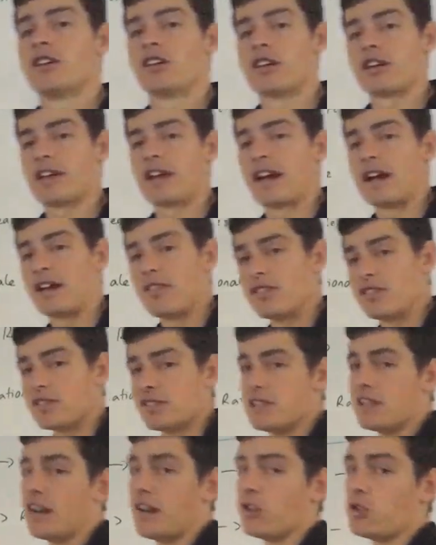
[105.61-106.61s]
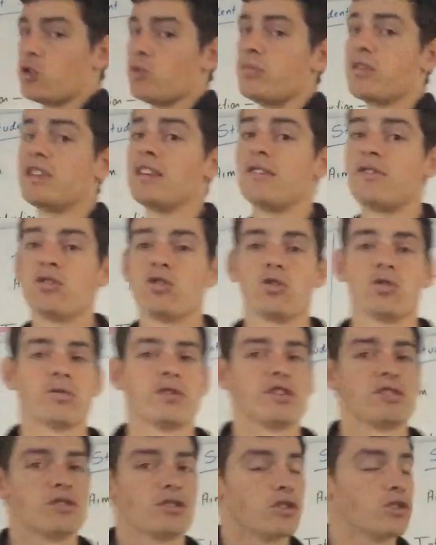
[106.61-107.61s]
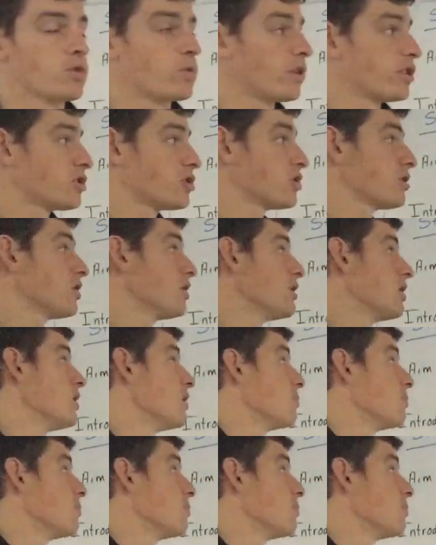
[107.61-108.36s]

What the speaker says: Okay, and in this task you'll be given your research question,